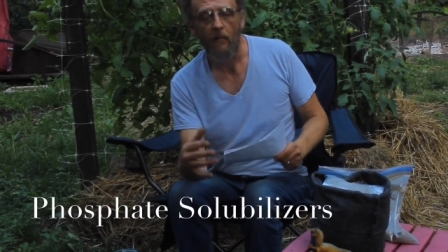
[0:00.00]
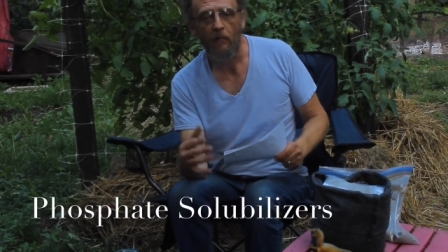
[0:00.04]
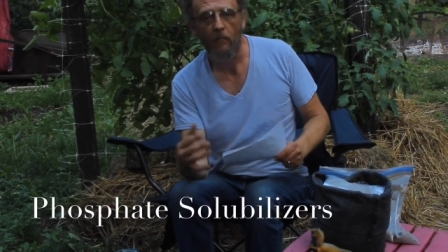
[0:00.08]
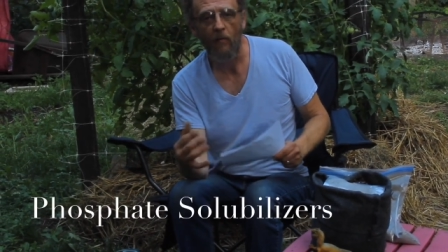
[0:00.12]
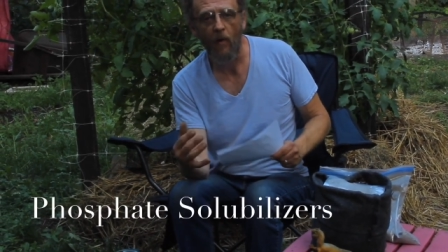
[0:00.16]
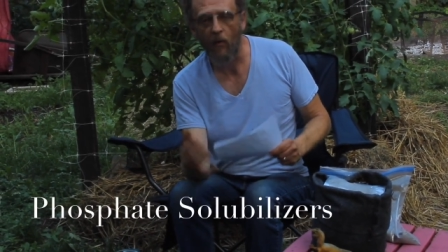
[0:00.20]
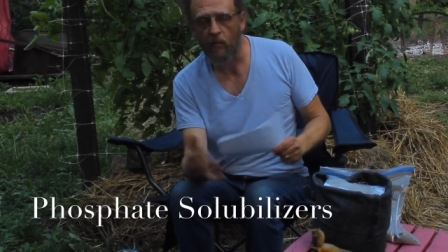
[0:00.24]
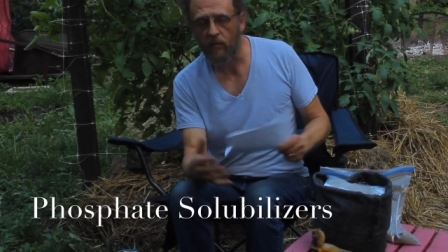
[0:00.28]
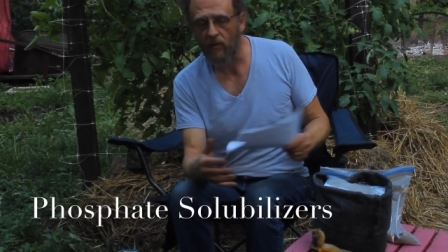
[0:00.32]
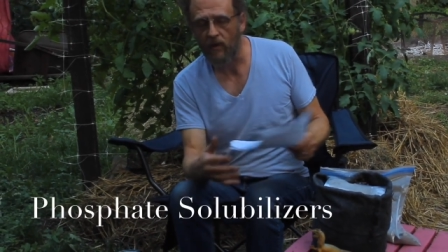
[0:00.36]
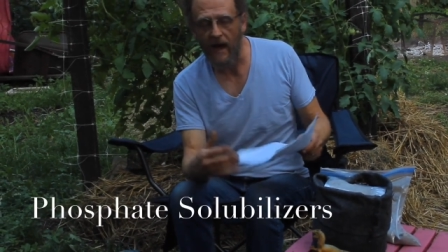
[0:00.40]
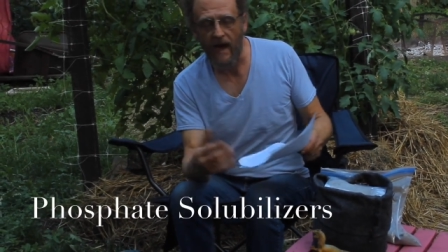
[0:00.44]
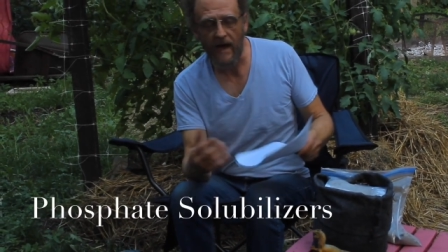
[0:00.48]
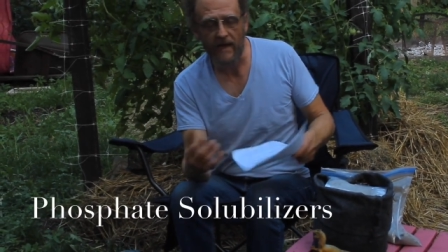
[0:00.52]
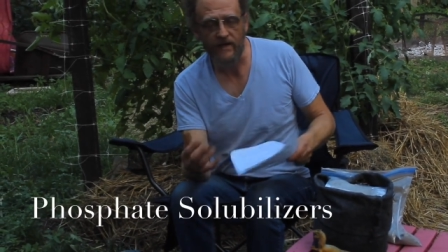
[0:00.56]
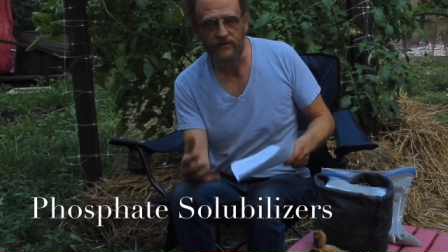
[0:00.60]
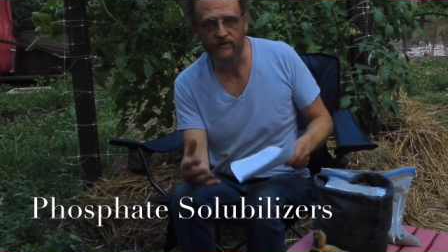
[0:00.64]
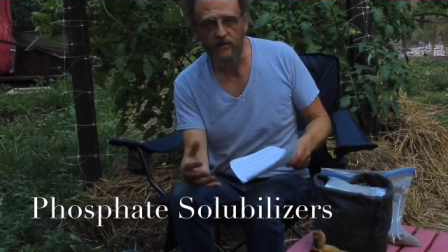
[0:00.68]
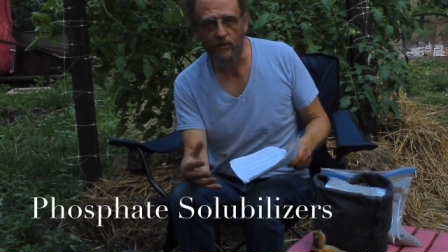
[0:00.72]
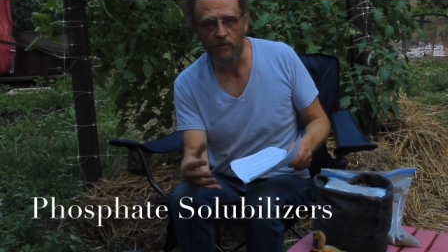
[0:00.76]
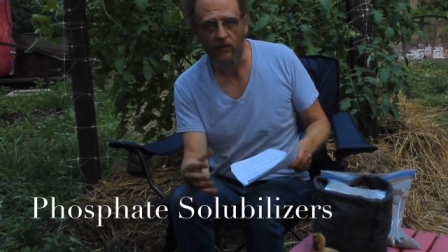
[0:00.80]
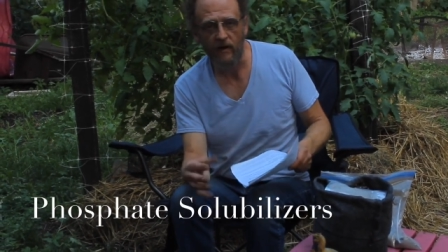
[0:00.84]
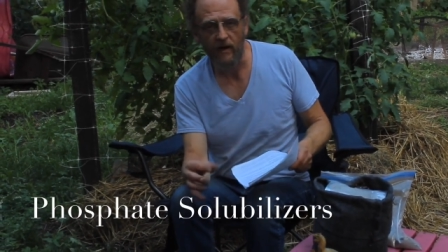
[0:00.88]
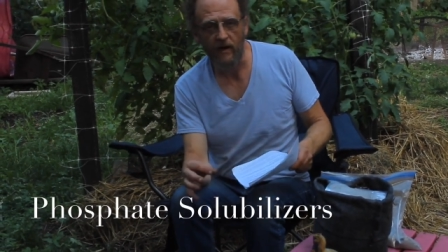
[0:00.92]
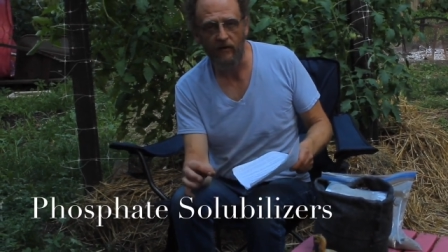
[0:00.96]

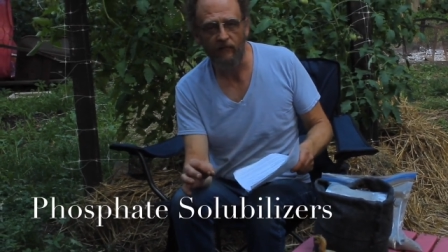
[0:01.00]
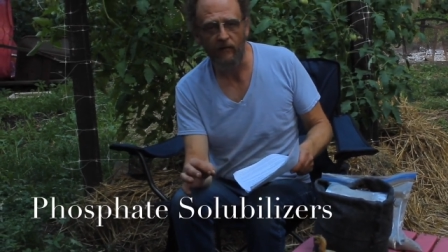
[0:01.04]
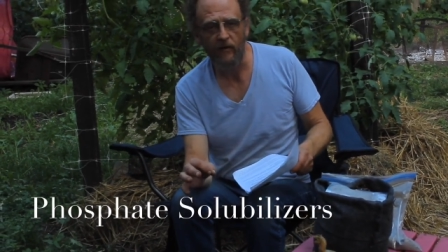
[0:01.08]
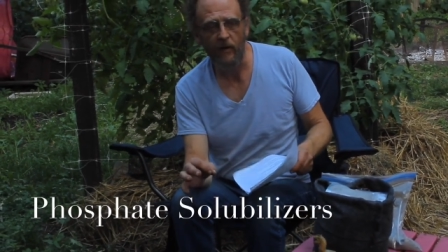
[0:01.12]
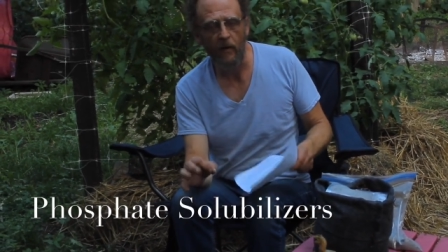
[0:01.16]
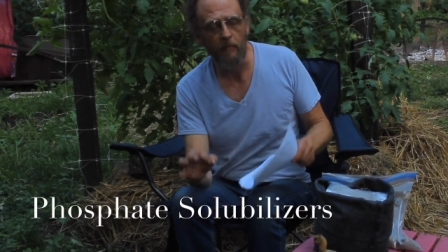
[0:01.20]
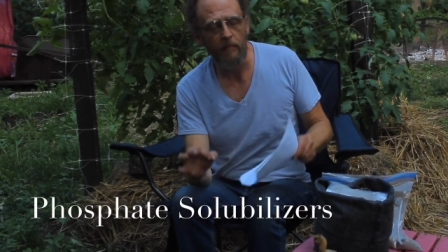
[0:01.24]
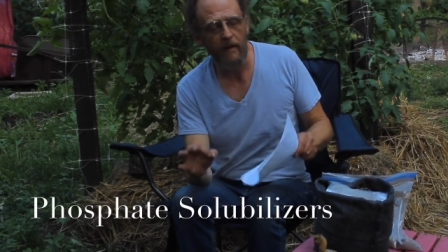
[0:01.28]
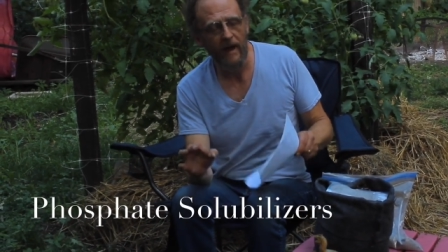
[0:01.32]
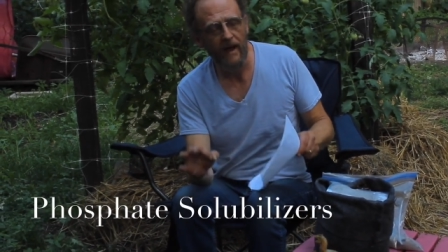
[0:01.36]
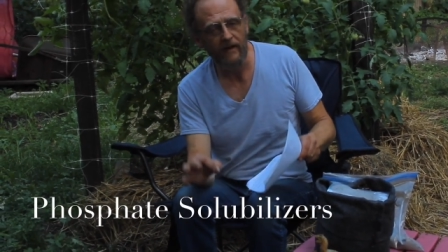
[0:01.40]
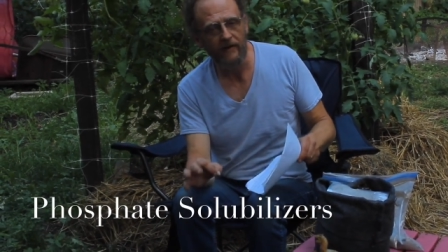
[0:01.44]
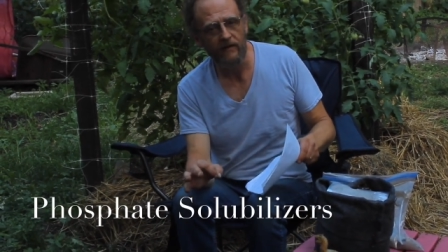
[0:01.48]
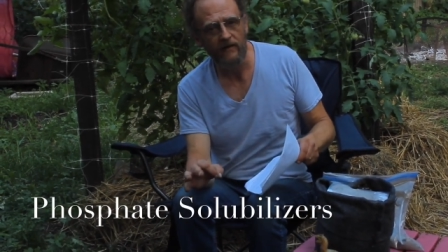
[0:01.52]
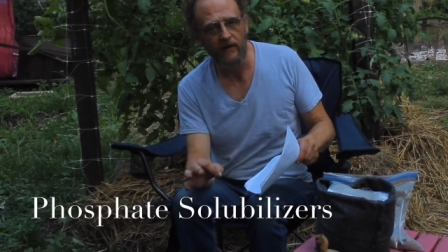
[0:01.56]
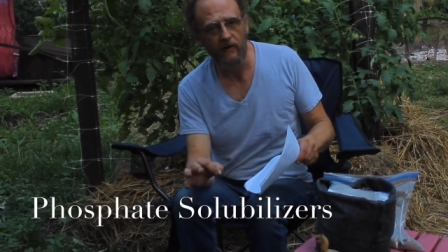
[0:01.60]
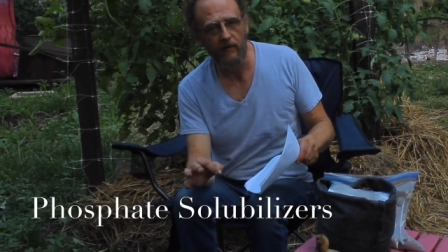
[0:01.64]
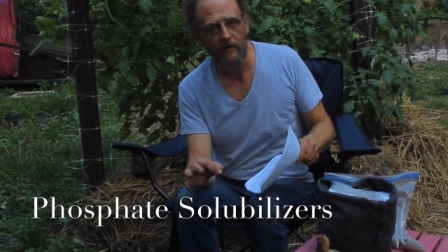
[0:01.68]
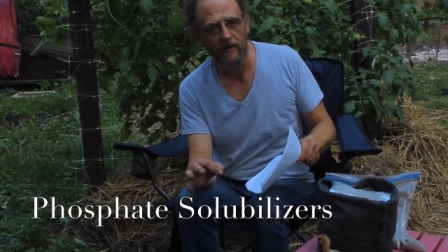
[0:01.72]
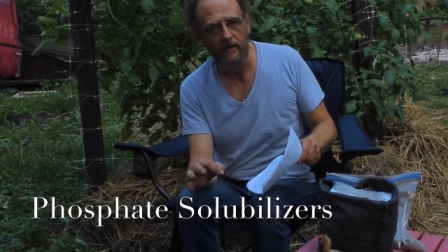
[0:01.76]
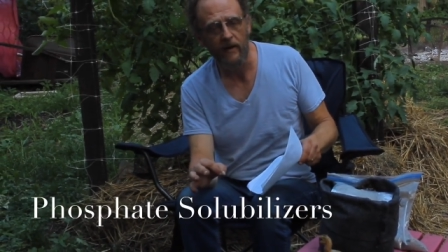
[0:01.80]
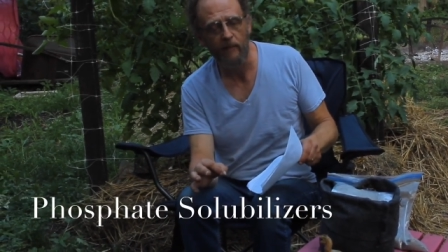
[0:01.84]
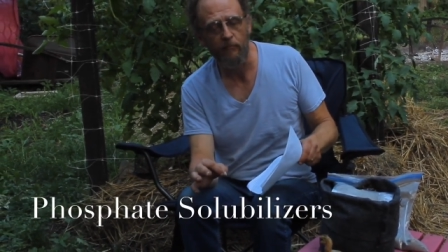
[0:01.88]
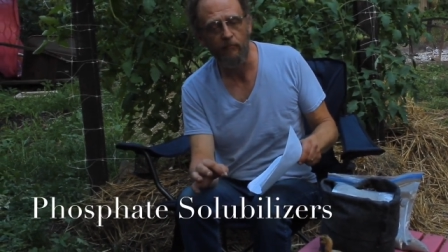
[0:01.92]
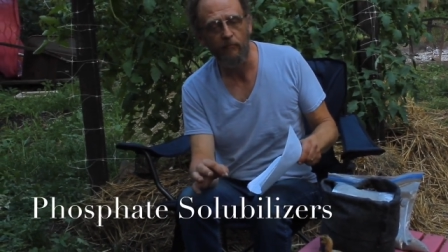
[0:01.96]
mobilizer, whatever, a
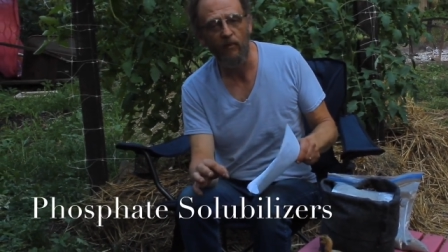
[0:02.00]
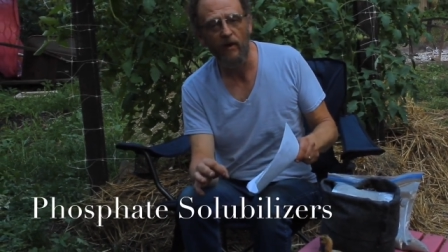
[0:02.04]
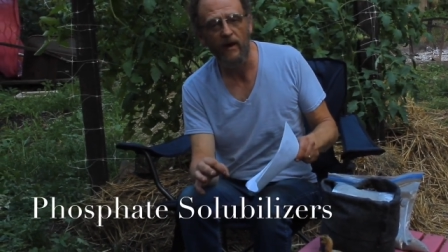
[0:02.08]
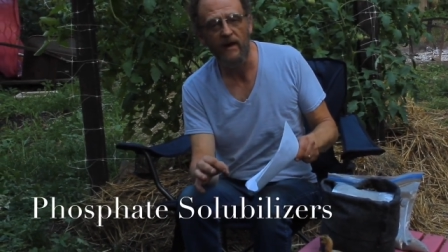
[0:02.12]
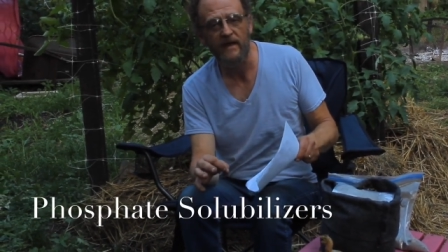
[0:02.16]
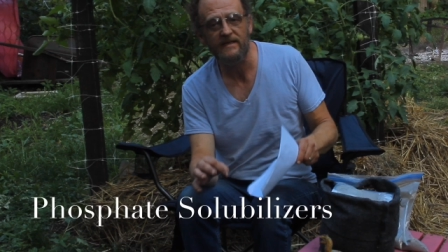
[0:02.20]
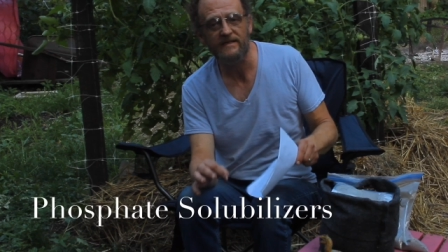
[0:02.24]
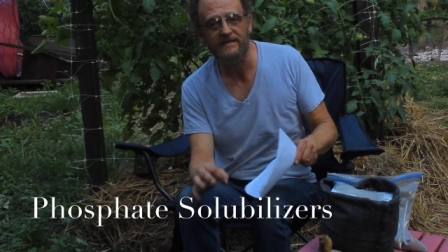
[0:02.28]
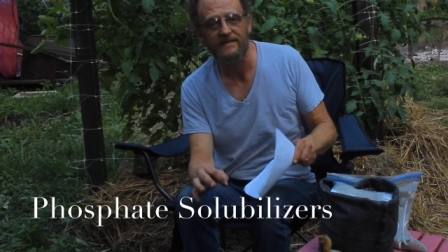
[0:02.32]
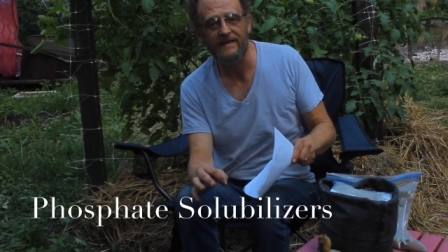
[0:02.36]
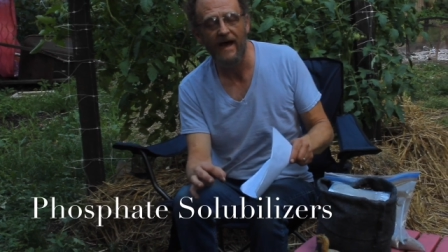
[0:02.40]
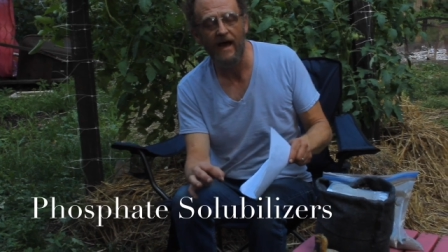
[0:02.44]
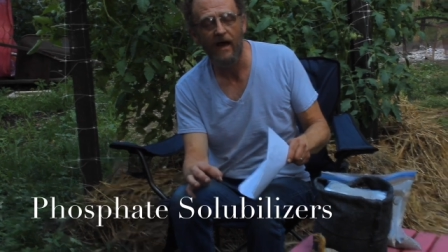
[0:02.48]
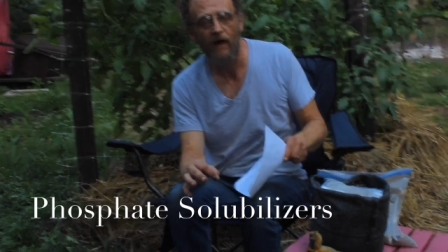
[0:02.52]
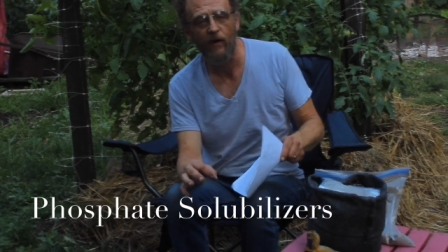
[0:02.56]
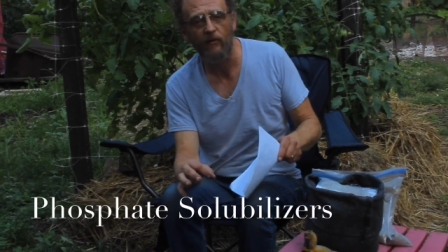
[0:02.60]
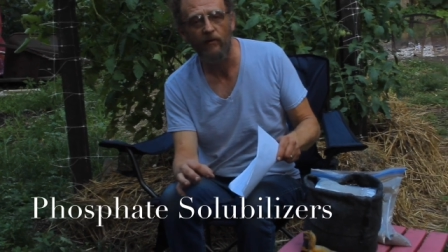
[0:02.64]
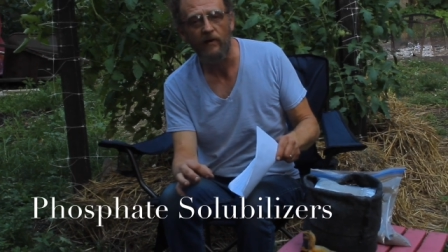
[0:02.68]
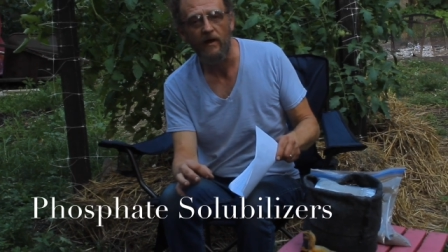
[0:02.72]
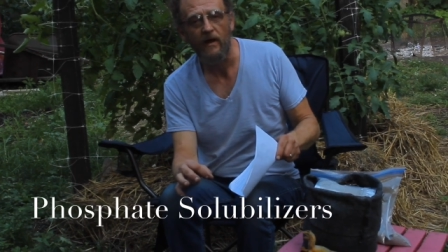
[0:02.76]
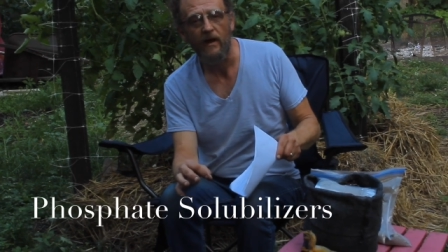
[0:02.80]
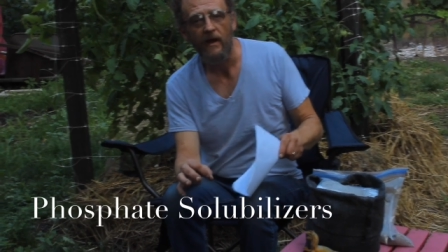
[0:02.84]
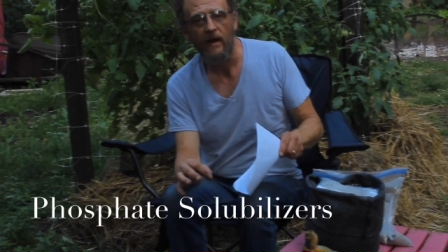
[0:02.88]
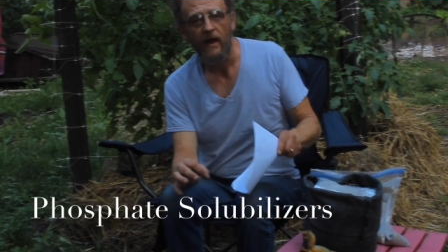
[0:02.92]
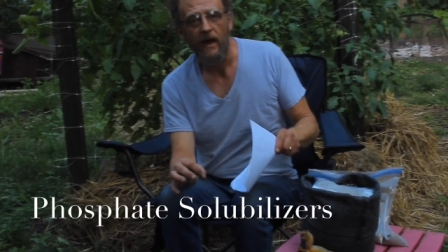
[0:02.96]
bacteria that breaks down
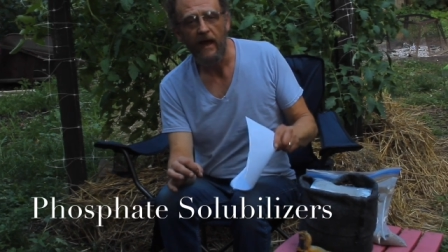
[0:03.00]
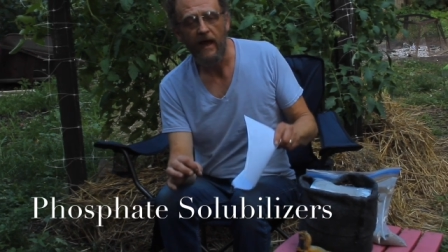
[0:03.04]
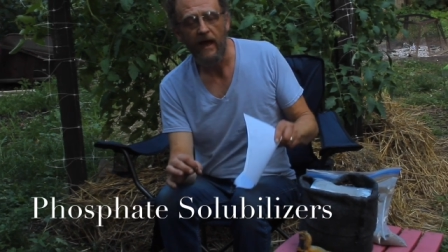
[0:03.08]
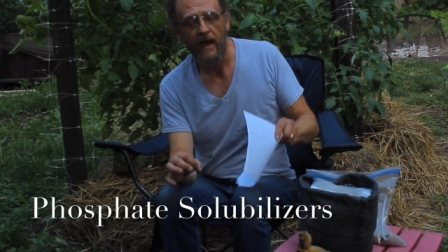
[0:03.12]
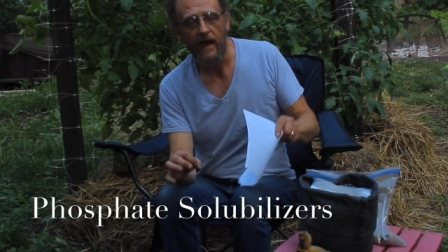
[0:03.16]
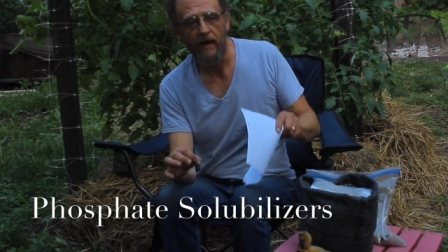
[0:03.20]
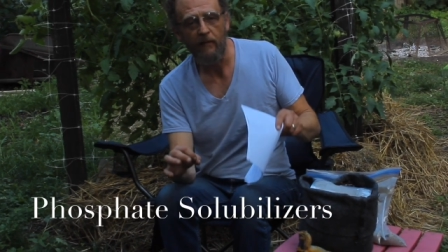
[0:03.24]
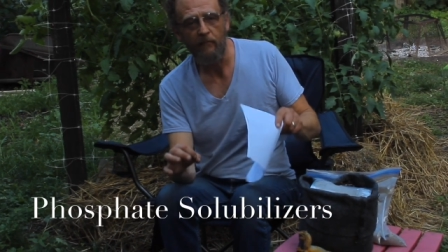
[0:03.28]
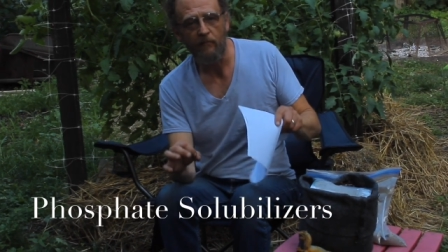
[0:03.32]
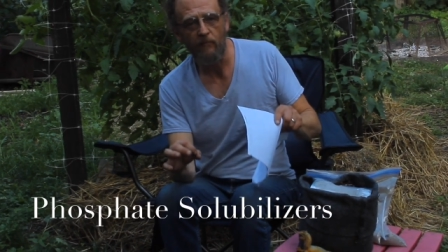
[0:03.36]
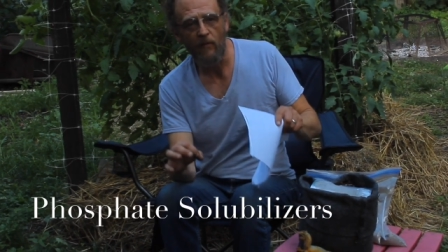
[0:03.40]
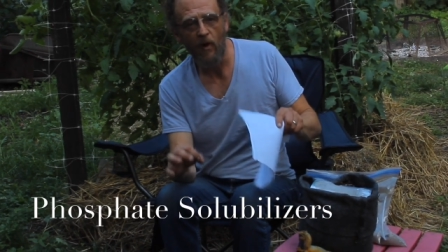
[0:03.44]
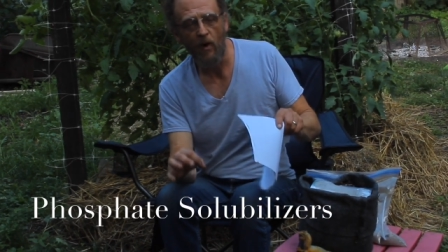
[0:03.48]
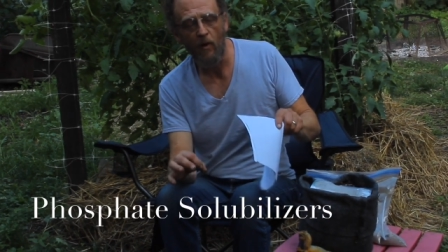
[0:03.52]
and